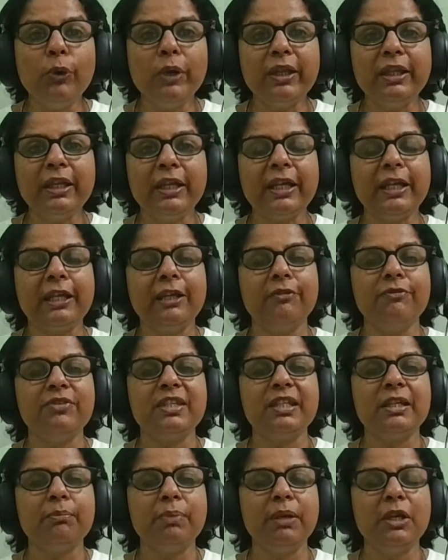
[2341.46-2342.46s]
in the
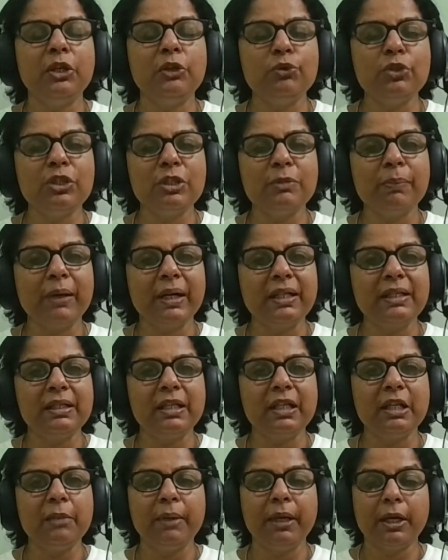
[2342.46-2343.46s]
gifts and be used
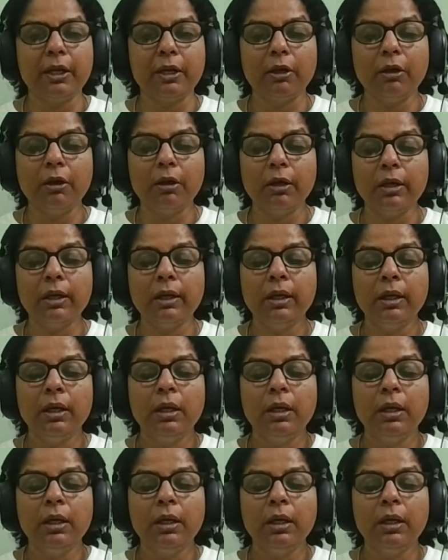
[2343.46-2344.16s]
mightily by God,